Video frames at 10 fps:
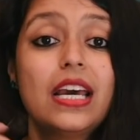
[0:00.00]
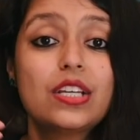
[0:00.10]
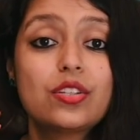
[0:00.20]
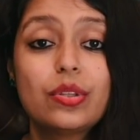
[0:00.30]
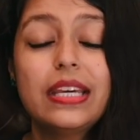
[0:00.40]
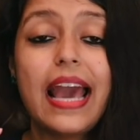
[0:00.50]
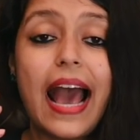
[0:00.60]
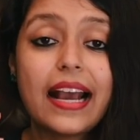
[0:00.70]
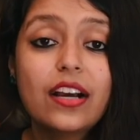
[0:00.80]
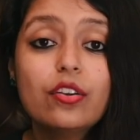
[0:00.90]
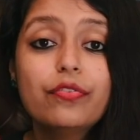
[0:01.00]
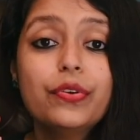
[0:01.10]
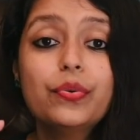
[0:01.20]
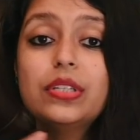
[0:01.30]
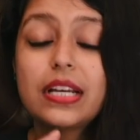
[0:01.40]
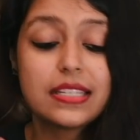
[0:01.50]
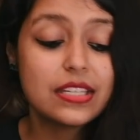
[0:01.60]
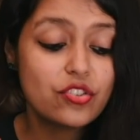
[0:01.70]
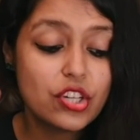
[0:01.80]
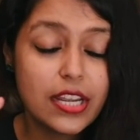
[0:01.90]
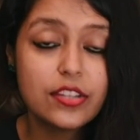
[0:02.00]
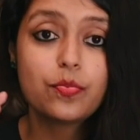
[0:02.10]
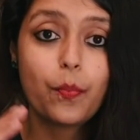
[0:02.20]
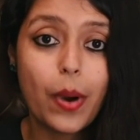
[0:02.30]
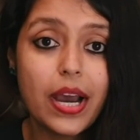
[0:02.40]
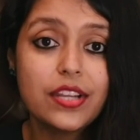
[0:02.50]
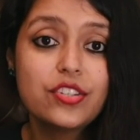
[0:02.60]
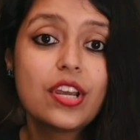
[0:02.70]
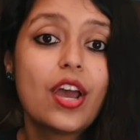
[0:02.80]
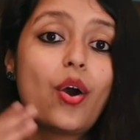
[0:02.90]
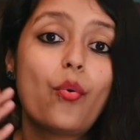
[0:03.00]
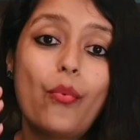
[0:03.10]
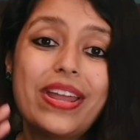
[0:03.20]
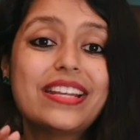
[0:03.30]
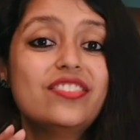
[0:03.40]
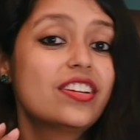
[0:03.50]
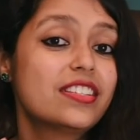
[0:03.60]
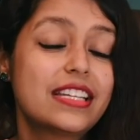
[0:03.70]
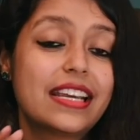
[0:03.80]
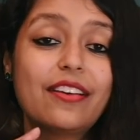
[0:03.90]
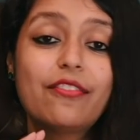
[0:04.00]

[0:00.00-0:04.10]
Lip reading: so the angle of view doesn't change much when adjusting